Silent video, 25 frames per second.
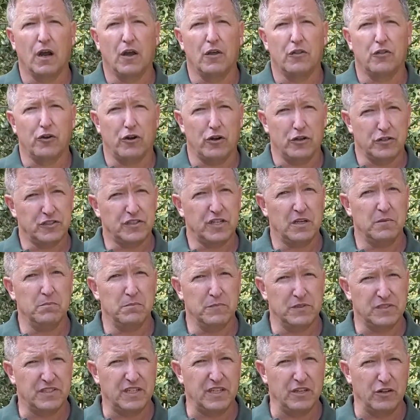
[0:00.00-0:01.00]
There are some
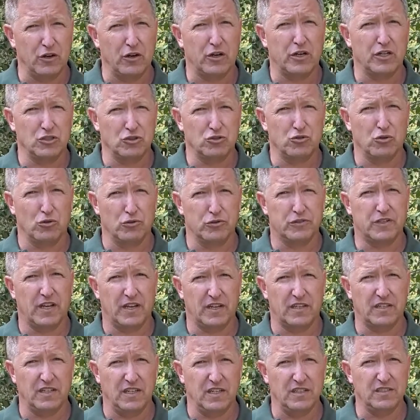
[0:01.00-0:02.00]
mosquito control
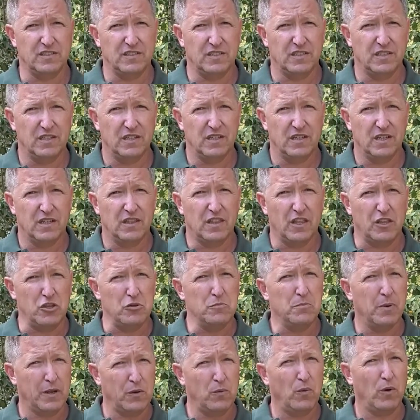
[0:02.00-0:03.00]
techniques that you
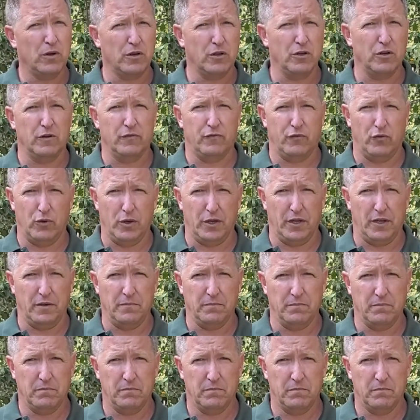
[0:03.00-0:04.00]
might want to avoid.
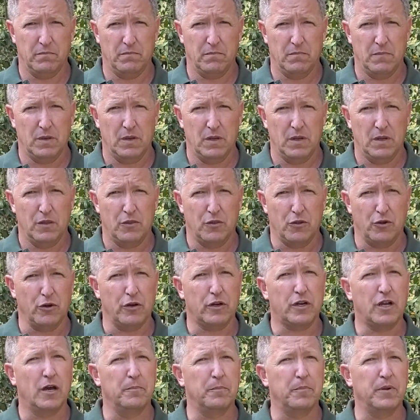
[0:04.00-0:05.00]
There are
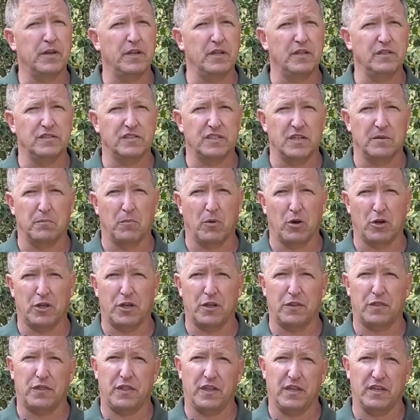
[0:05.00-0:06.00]
companies that
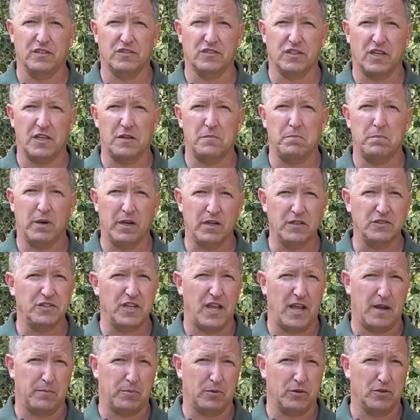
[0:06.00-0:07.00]
market things like bug
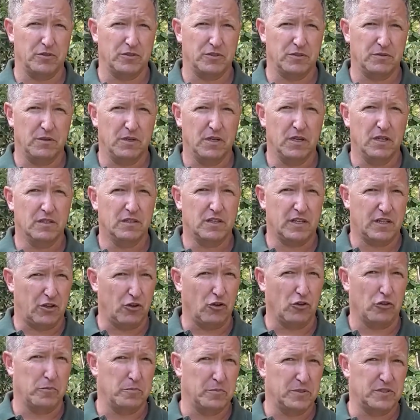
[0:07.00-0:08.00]
zappers to
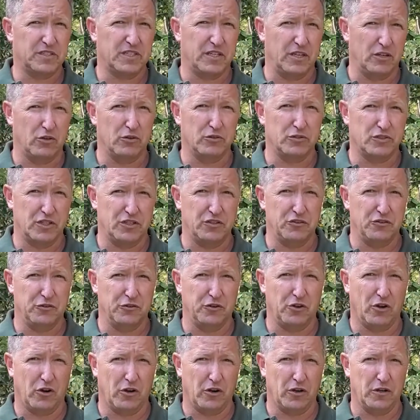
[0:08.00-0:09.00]
kill the mosquitoes in your
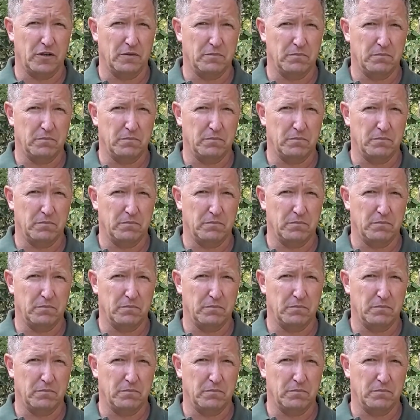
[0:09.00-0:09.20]
yard.